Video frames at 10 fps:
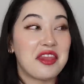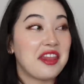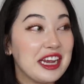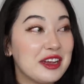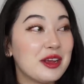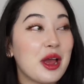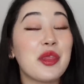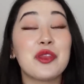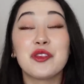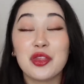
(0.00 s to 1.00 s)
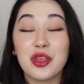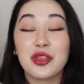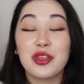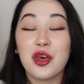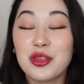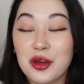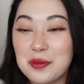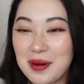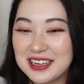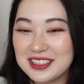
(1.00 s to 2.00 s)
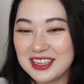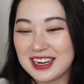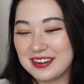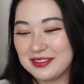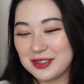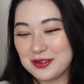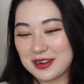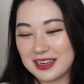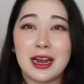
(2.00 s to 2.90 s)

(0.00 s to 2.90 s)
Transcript: Thank you so much. I can't even talk.